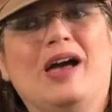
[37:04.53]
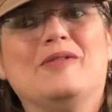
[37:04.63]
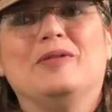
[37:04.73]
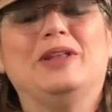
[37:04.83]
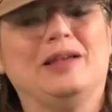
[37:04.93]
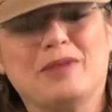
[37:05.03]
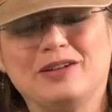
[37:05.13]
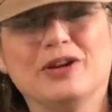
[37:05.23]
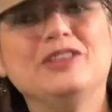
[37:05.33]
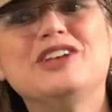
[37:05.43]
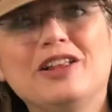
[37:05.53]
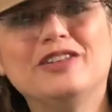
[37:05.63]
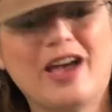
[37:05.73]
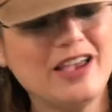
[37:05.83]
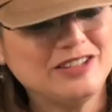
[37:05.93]
Maybe like my
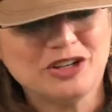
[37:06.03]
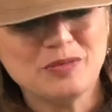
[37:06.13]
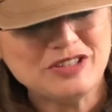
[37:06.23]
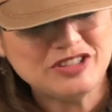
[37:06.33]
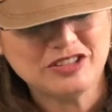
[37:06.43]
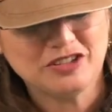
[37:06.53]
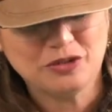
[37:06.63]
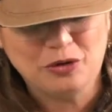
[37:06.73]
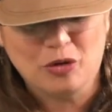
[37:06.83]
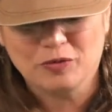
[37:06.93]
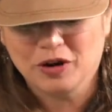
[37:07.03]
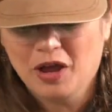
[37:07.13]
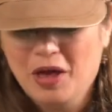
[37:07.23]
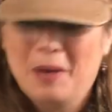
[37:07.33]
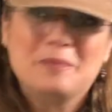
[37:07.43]
yellow dice are going to be 6s all over.
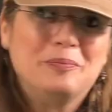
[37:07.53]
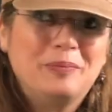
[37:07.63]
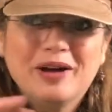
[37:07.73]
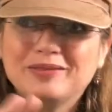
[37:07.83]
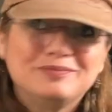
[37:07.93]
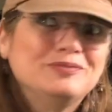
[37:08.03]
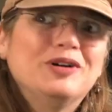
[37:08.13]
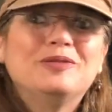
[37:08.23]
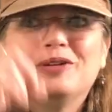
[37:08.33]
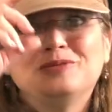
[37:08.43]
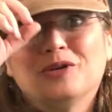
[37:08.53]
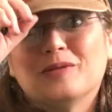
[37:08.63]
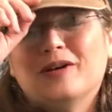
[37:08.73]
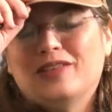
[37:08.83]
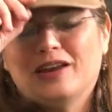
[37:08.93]
But we'll worry
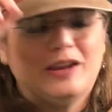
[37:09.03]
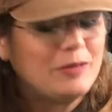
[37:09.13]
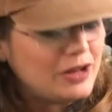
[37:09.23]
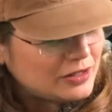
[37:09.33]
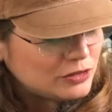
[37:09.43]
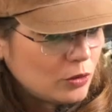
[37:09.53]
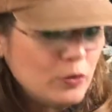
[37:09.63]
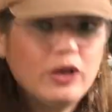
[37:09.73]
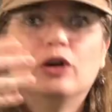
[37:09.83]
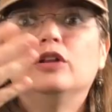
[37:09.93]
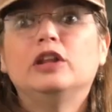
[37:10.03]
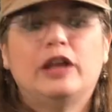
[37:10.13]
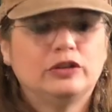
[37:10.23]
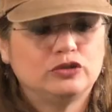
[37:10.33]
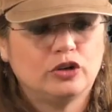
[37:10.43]
about that in a minute. So we go to the
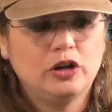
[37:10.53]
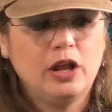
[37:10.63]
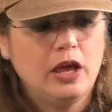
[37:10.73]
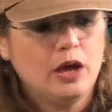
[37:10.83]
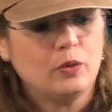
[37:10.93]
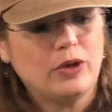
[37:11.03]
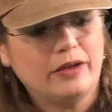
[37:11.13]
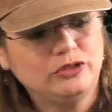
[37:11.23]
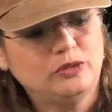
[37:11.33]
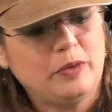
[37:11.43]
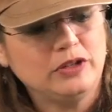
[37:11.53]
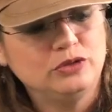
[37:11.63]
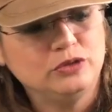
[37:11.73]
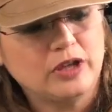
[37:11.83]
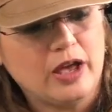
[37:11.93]
next turn. We have to spend
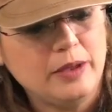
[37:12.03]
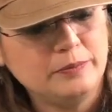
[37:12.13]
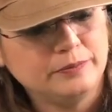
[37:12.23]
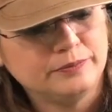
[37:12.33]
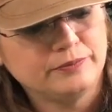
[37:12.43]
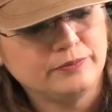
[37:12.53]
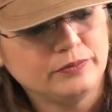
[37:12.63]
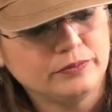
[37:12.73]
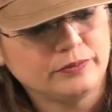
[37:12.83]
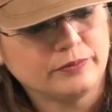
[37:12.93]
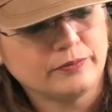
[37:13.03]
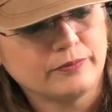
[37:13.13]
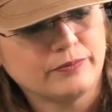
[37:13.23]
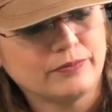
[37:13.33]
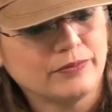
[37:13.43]
2 time.
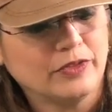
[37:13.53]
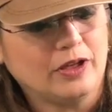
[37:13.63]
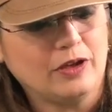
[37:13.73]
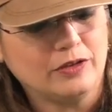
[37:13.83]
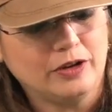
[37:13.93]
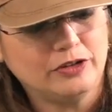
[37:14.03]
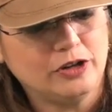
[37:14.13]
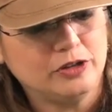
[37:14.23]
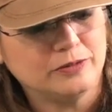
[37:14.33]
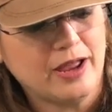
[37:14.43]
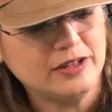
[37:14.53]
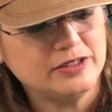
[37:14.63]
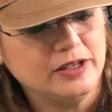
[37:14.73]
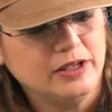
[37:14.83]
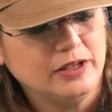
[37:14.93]
Oh, there's another
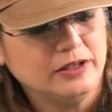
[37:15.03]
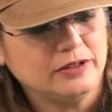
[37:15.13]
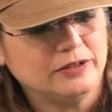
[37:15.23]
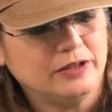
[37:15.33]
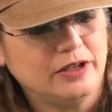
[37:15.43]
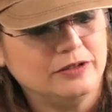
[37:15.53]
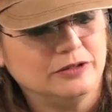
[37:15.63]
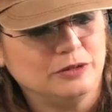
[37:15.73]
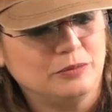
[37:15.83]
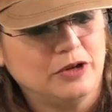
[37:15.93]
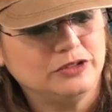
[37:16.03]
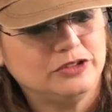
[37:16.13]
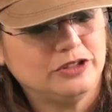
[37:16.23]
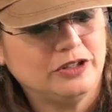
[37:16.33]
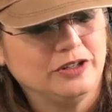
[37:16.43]
rat. Okay, you little monster.